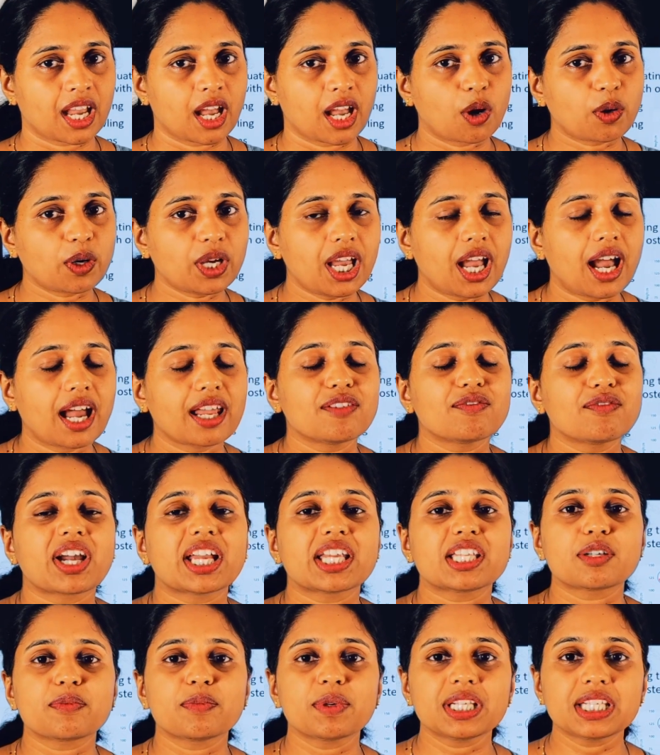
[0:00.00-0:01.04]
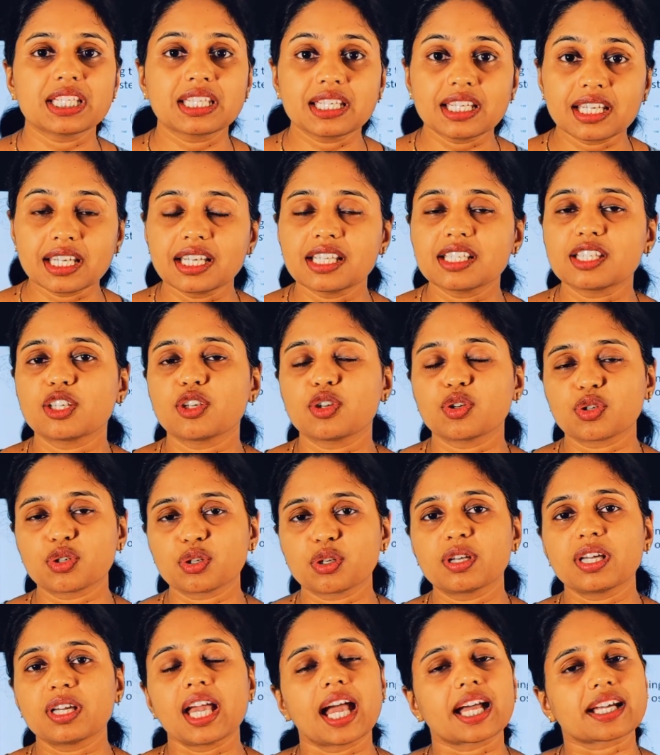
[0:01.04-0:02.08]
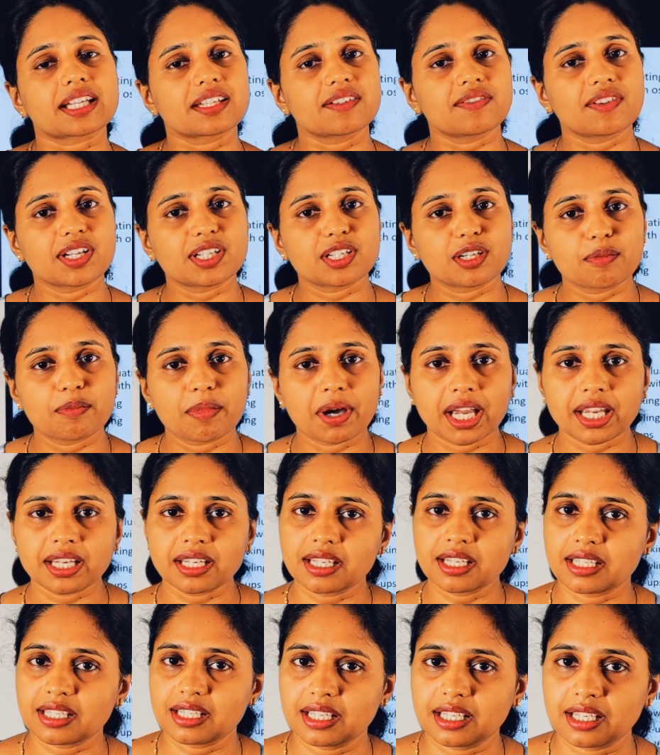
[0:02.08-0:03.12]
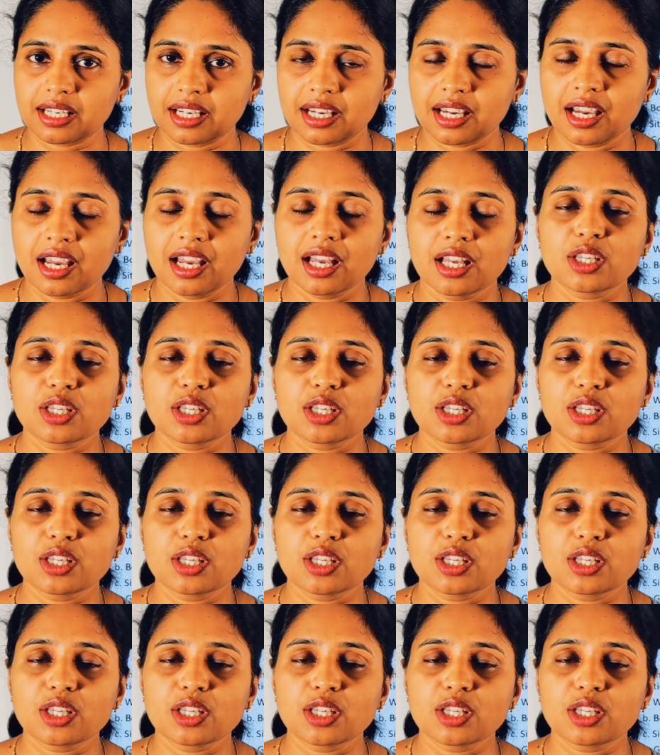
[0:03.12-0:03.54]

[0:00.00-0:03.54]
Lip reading: Okay, and vitamin D is usually activated by kidney.